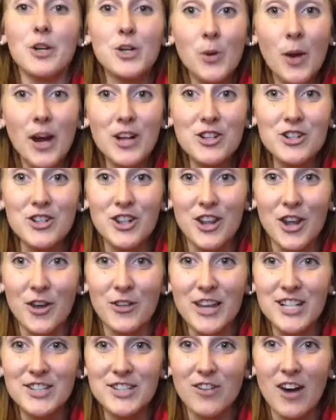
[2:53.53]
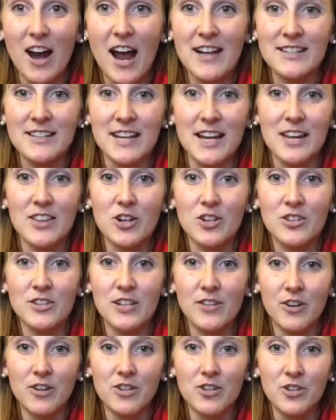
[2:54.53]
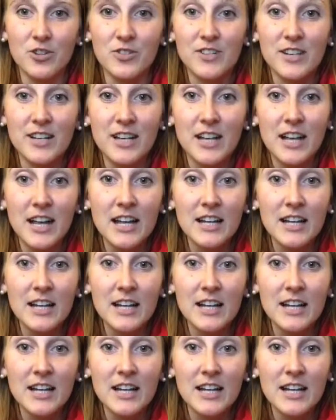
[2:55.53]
Good question, though. Thanks for asking. And there's different shoes.